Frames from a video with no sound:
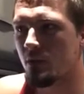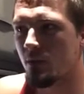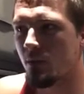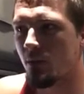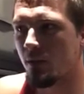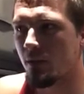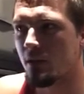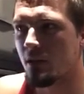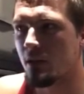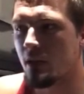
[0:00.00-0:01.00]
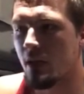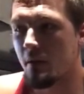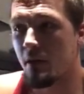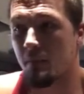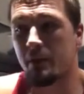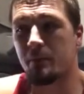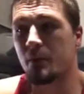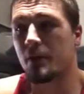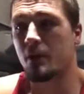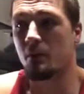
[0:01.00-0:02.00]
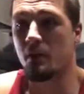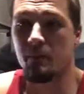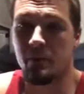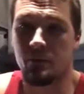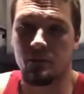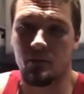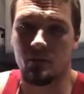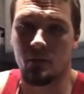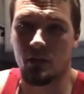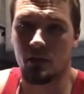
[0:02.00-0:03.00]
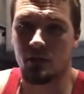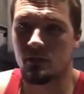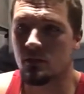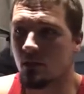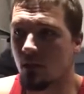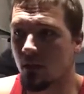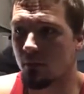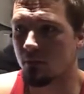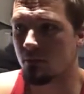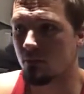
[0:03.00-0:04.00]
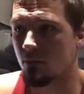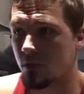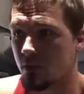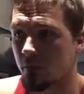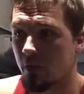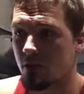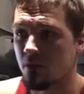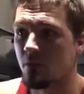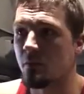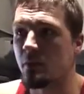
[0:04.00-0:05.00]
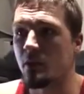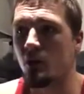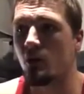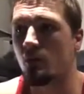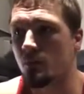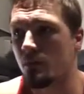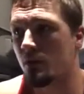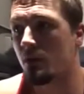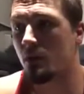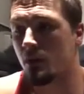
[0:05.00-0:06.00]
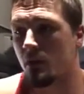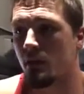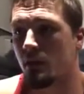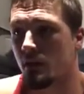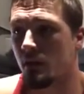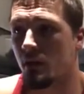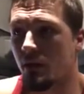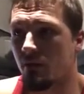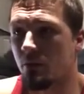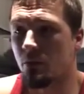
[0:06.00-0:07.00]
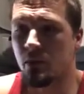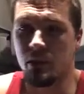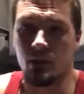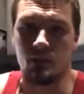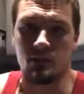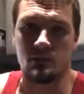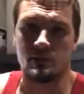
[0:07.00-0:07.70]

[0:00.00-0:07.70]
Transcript: Or, I mean, I make really good money, especially with being home every weekend,